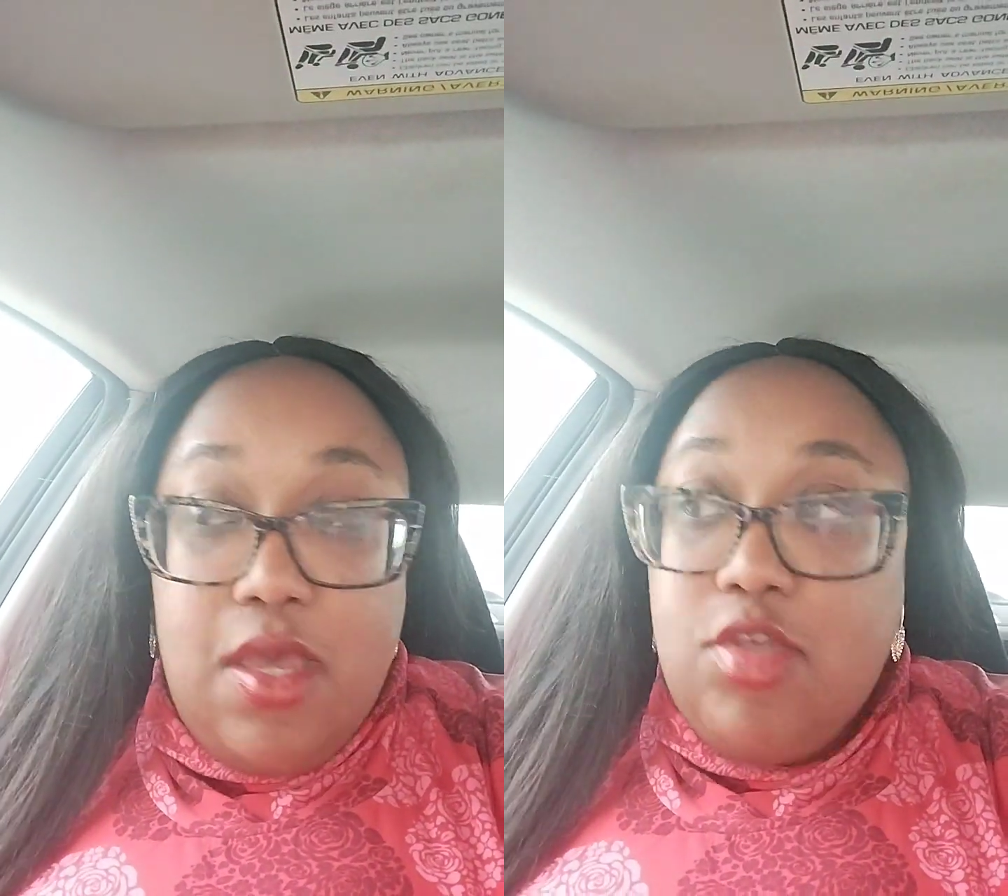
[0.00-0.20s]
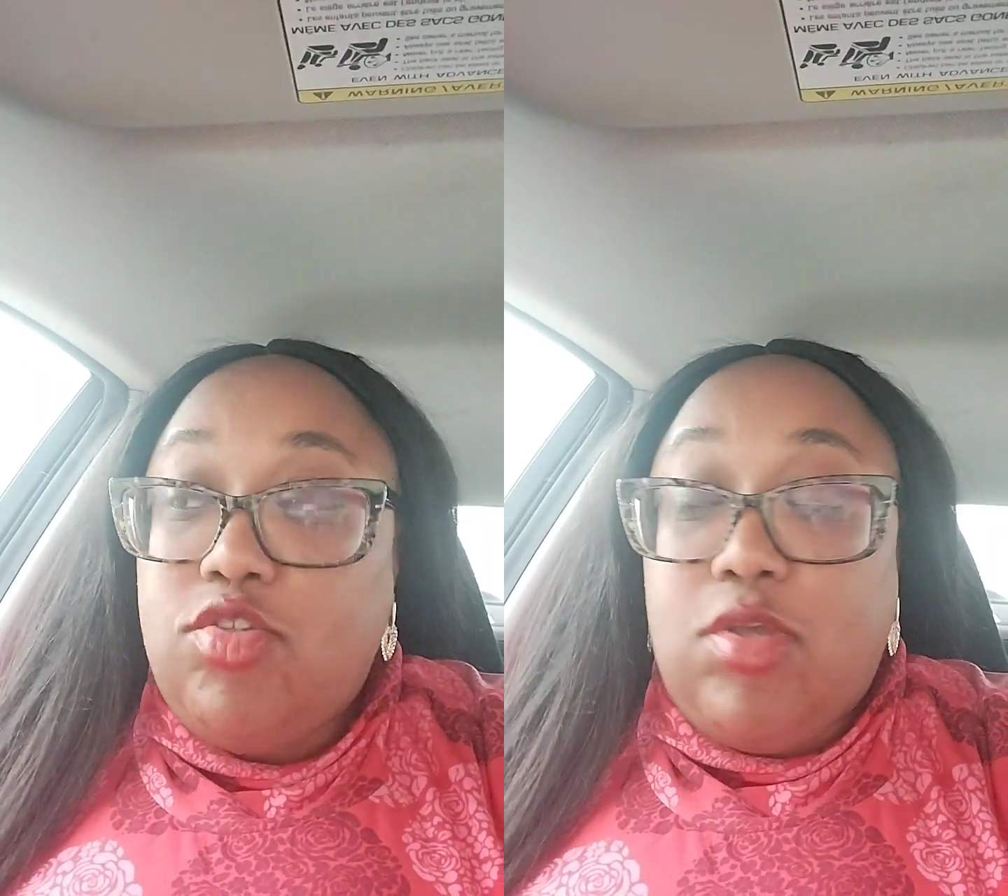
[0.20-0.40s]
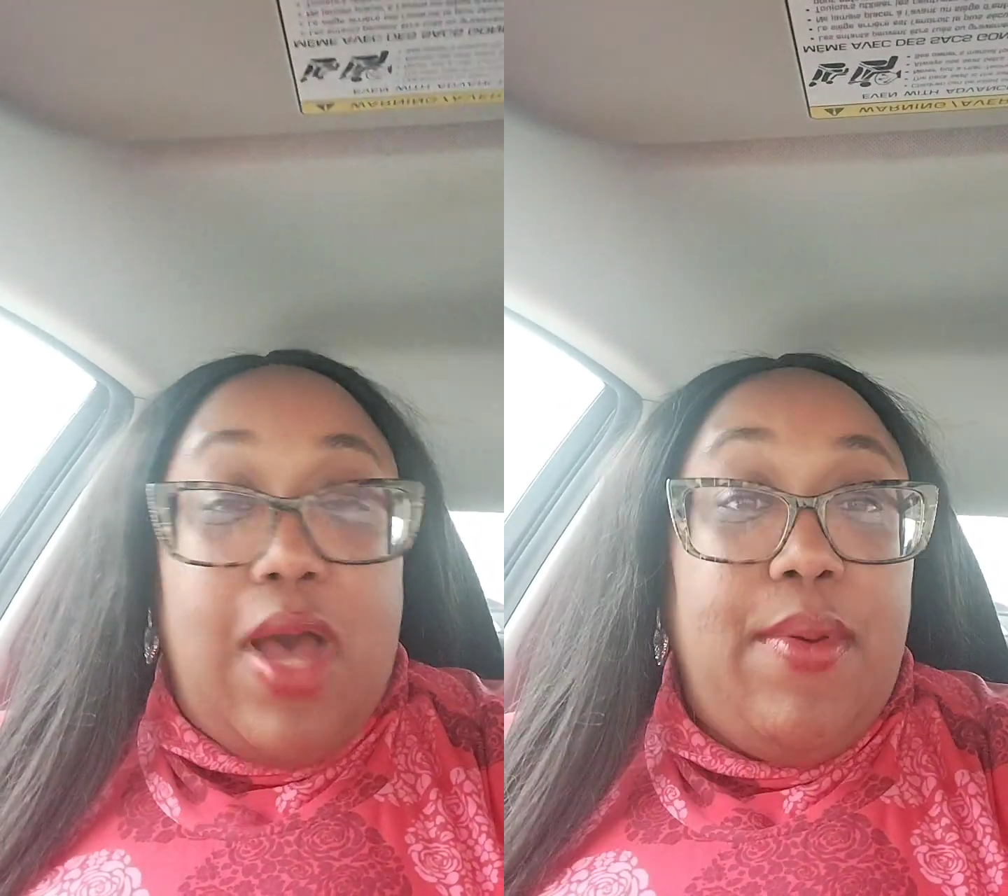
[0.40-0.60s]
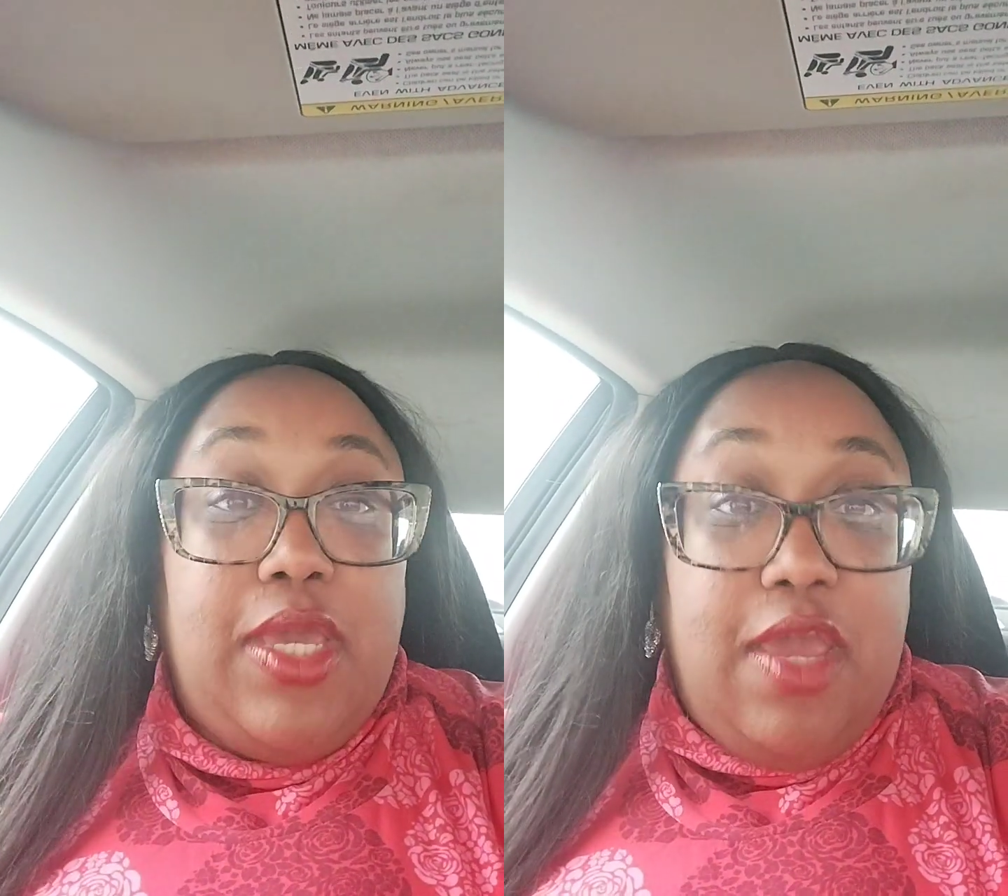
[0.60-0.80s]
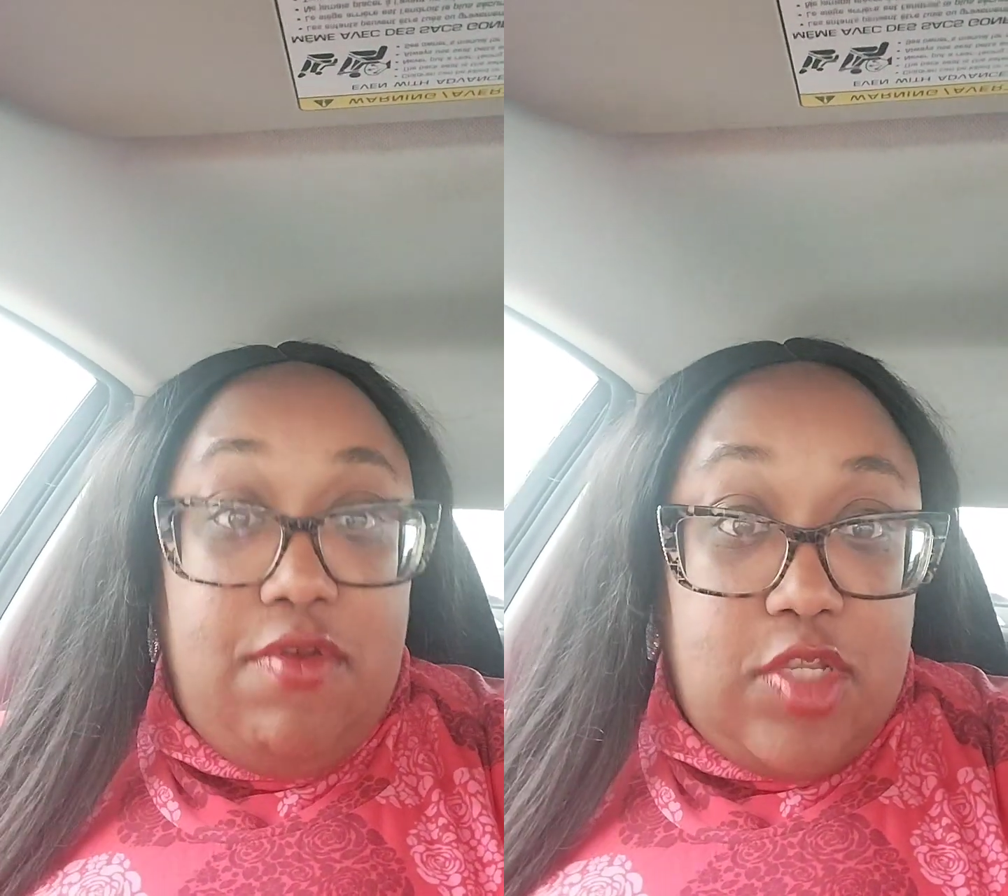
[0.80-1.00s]
So I'm gonna
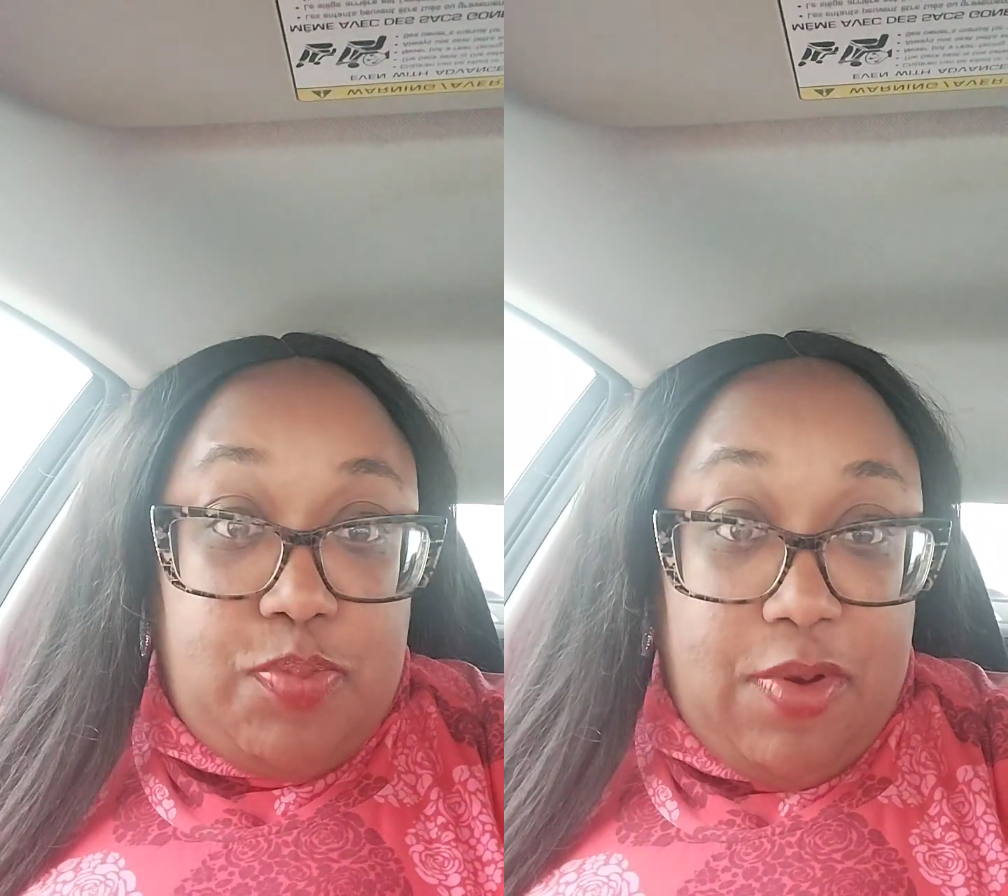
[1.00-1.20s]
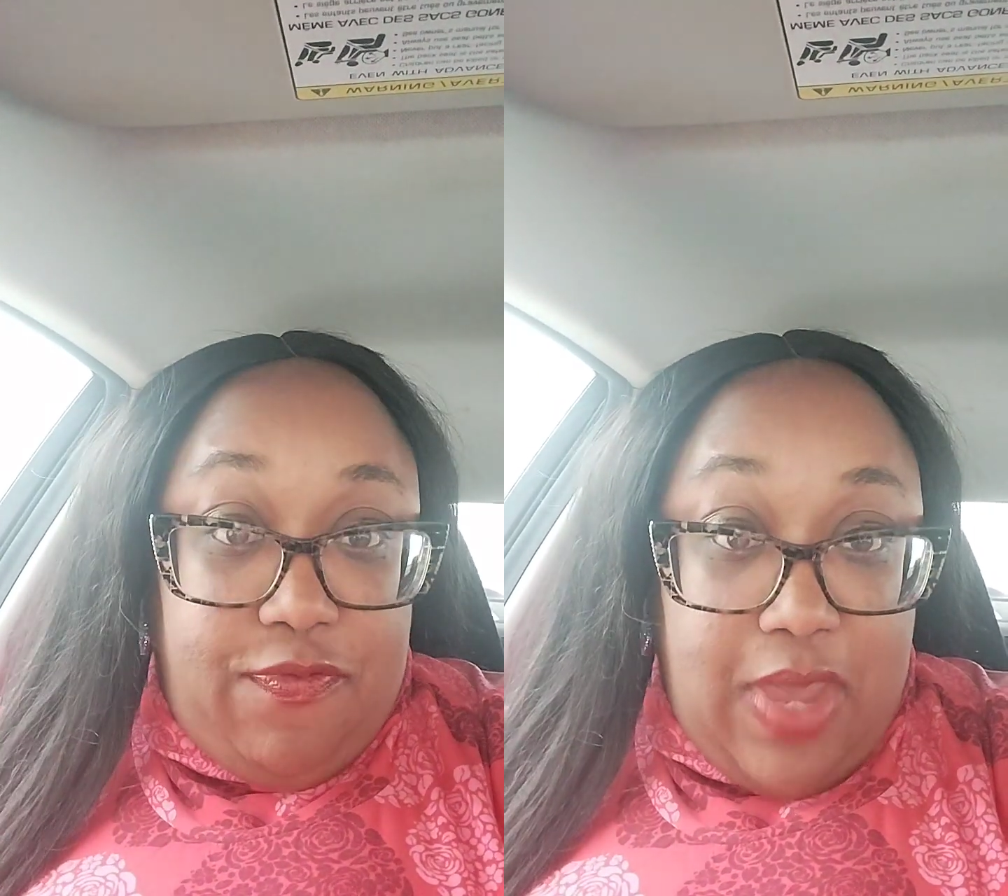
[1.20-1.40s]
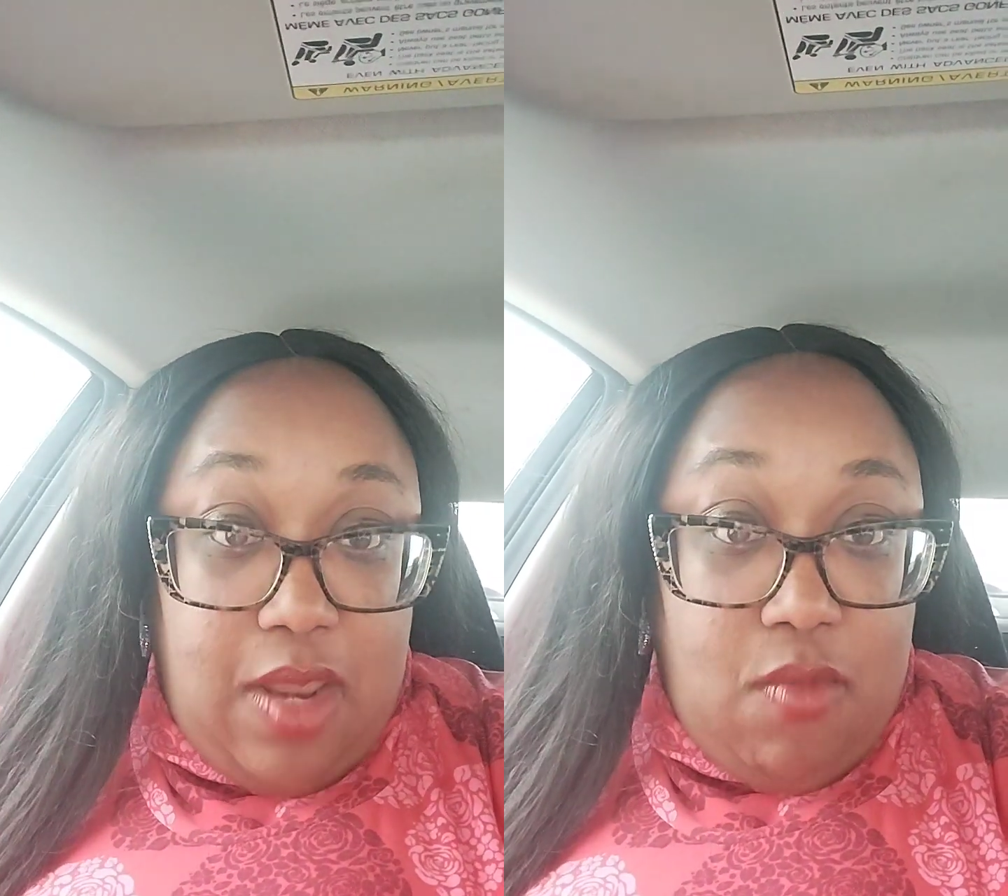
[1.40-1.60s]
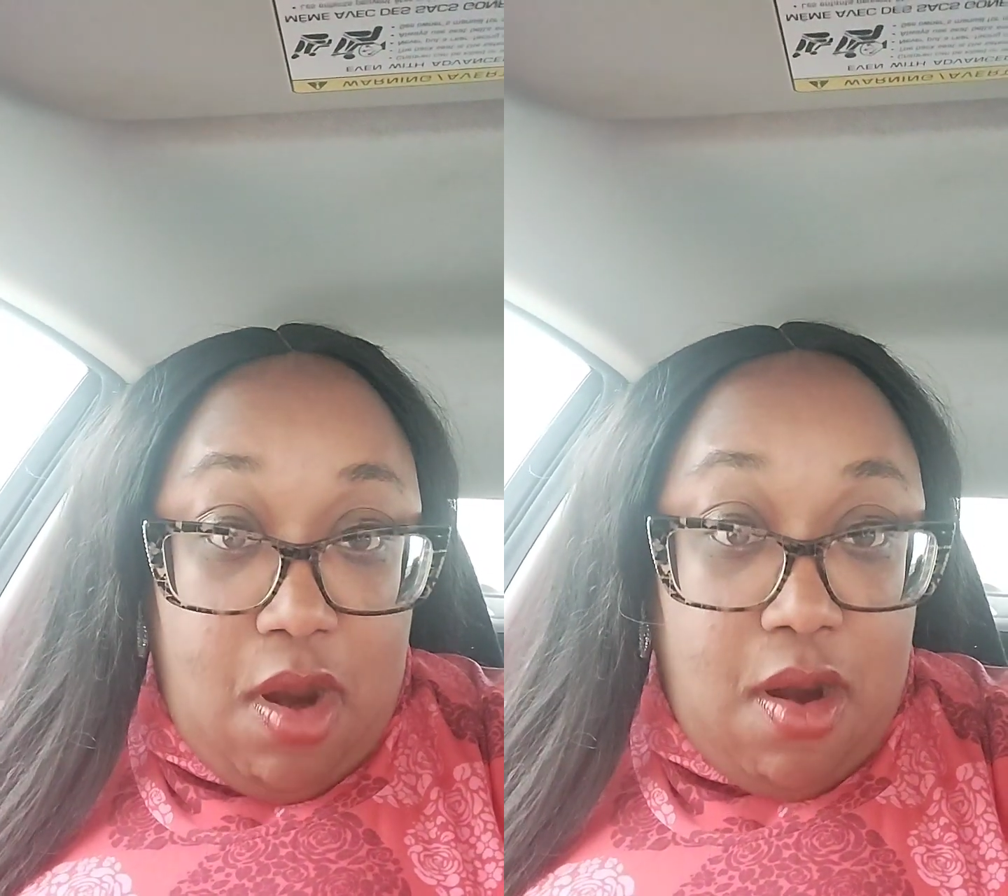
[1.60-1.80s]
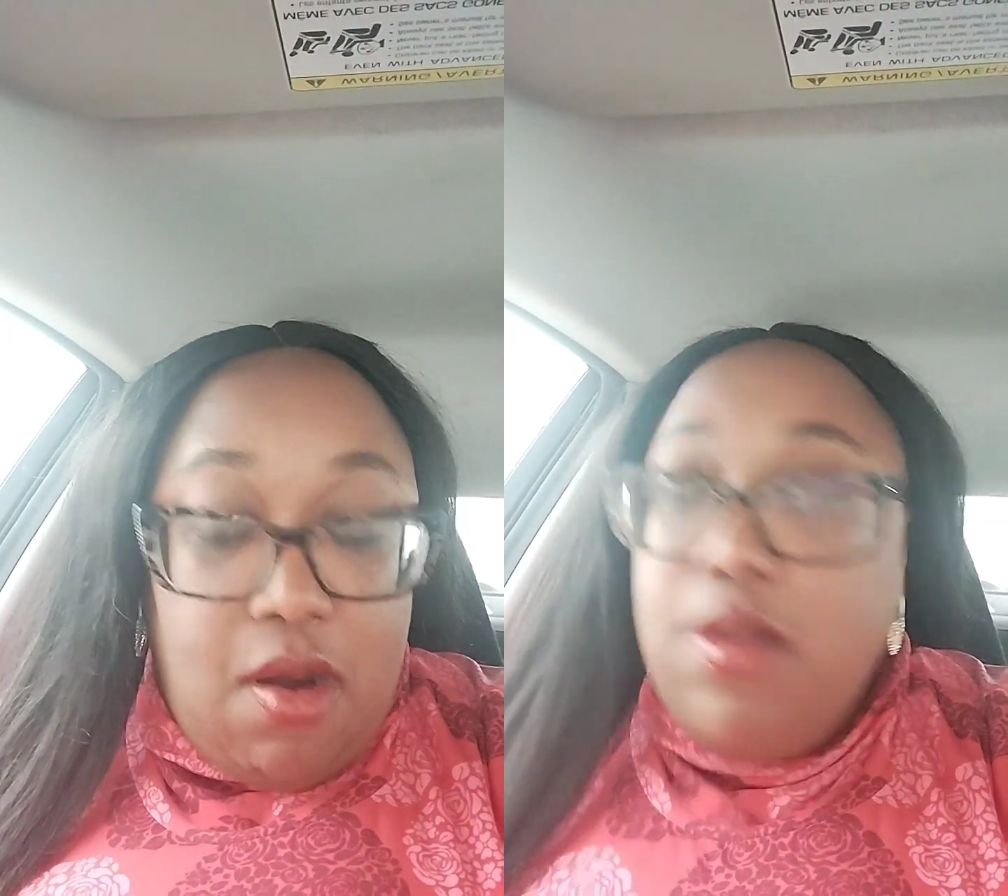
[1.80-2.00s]
give you this prophetic
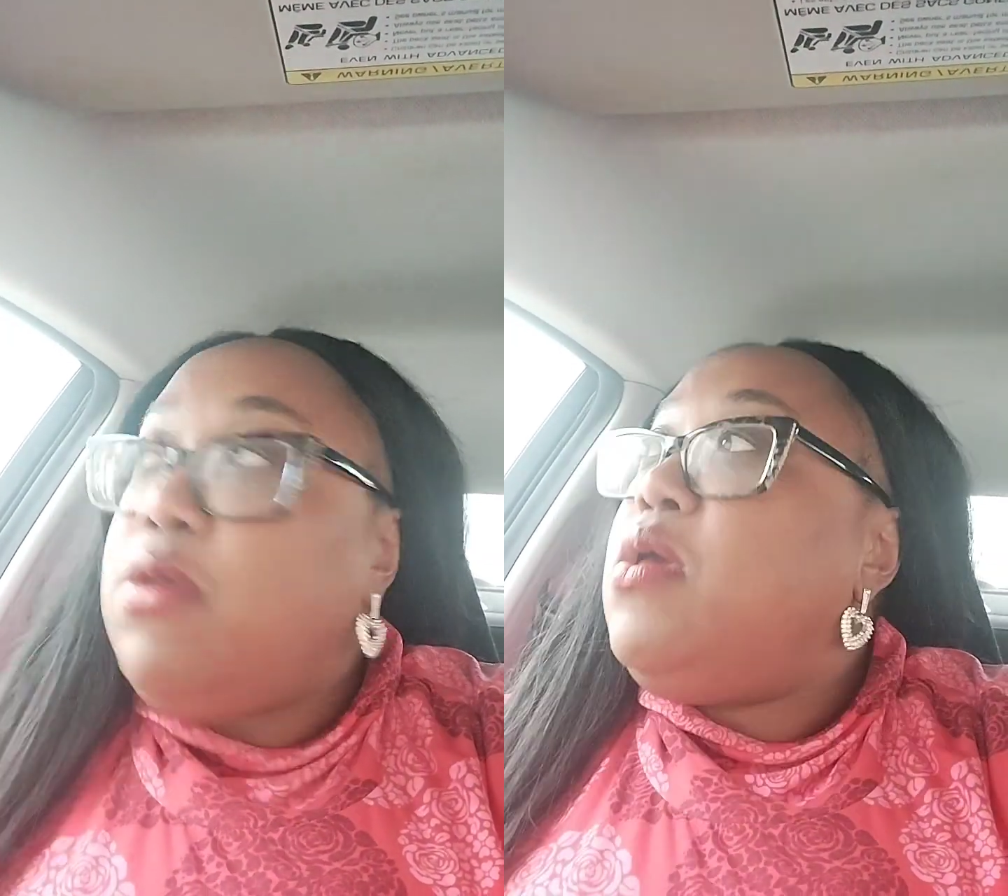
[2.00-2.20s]
word.